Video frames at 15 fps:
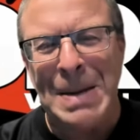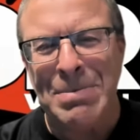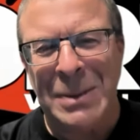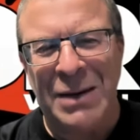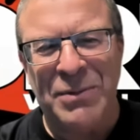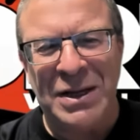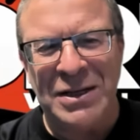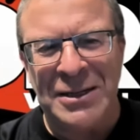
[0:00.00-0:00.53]

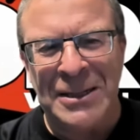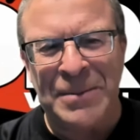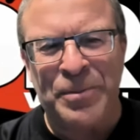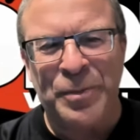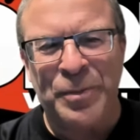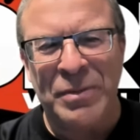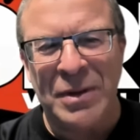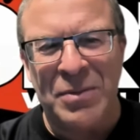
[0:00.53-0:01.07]

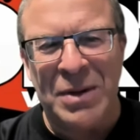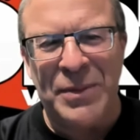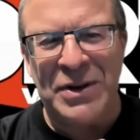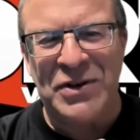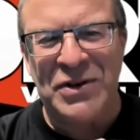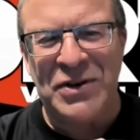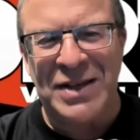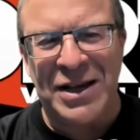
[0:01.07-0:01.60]
Maybe
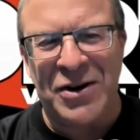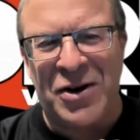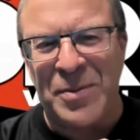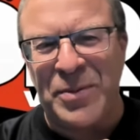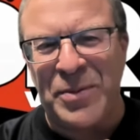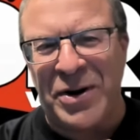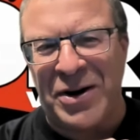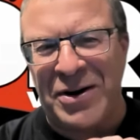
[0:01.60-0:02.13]
just like an
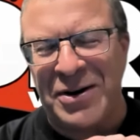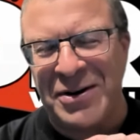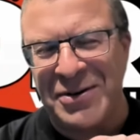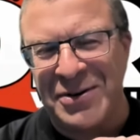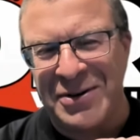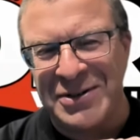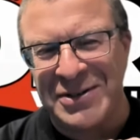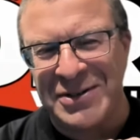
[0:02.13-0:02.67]
arm bar,
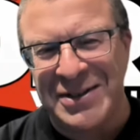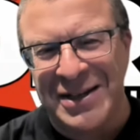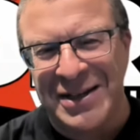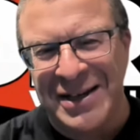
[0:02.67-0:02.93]
or just